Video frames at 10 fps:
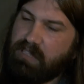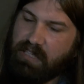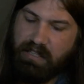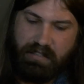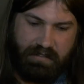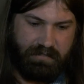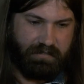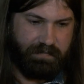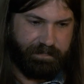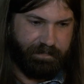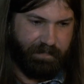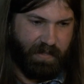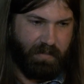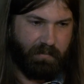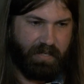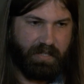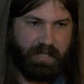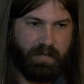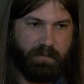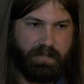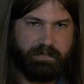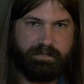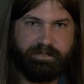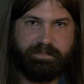Well, maybe not that one.